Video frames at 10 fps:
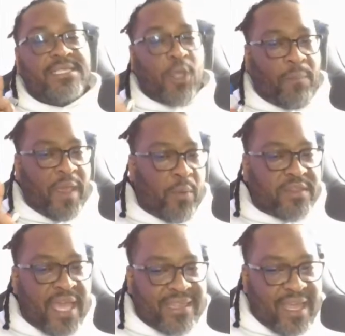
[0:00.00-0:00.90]
So
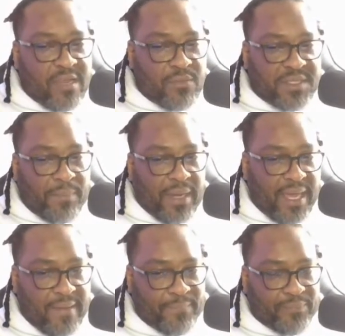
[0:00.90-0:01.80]
people think that it was a
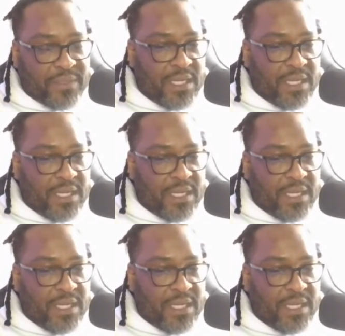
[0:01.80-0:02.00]
play.